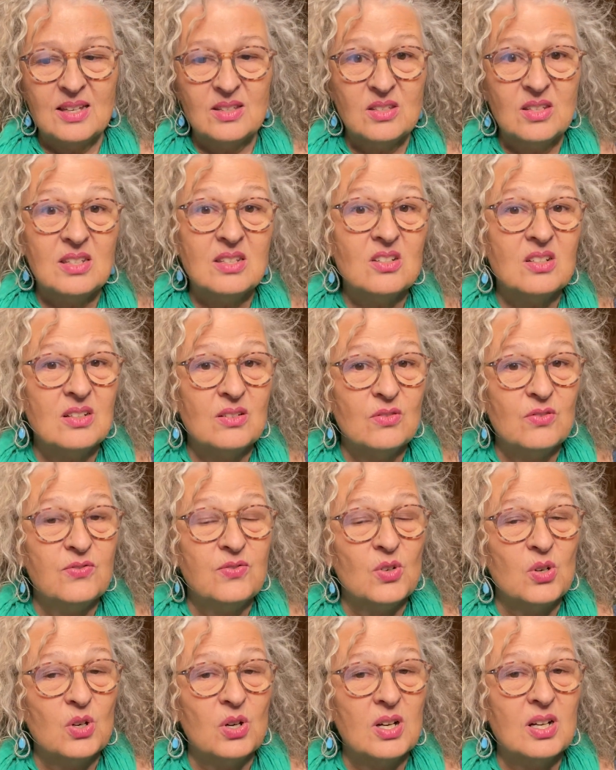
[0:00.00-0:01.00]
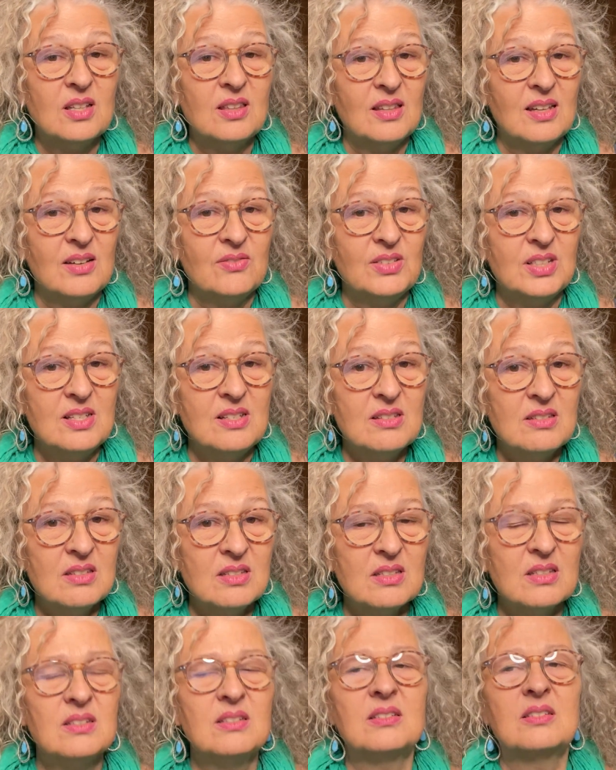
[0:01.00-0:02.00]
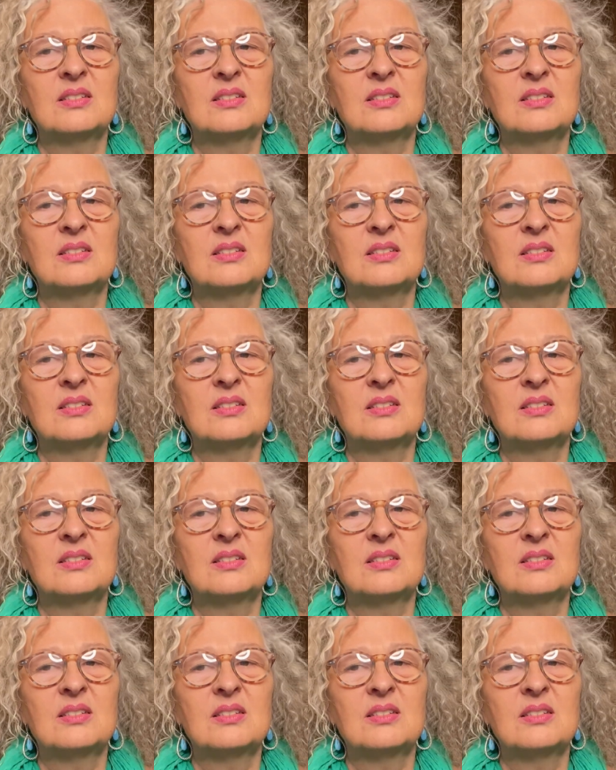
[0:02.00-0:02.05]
teach it in 4 levels